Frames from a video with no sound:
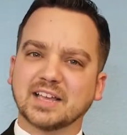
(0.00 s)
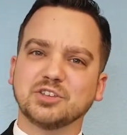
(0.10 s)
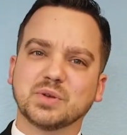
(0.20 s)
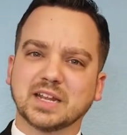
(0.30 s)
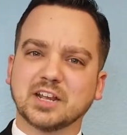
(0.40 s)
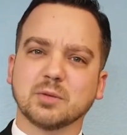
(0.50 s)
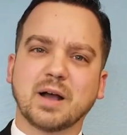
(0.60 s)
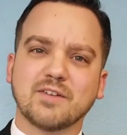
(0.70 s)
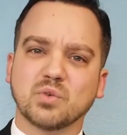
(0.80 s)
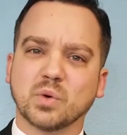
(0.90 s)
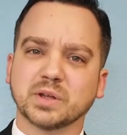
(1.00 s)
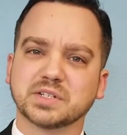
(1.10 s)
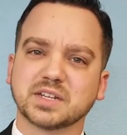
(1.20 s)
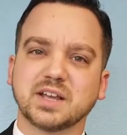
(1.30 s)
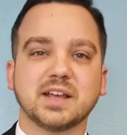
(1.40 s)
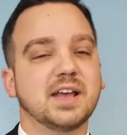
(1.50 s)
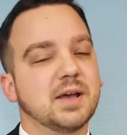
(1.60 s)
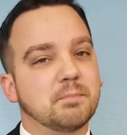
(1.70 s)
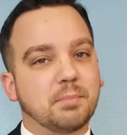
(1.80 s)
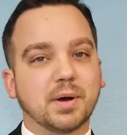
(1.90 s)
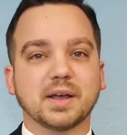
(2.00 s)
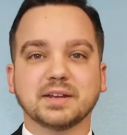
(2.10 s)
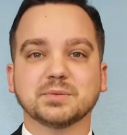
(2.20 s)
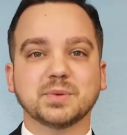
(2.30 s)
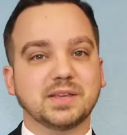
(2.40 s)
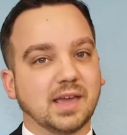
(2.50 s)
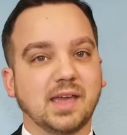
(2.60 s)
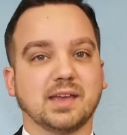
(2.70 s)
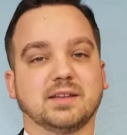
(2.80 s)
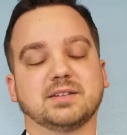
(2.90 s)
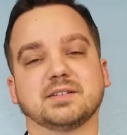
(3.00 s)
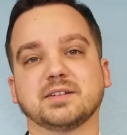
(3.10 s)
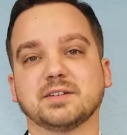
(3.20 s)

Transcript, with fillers: you can hear my voice, but we can't.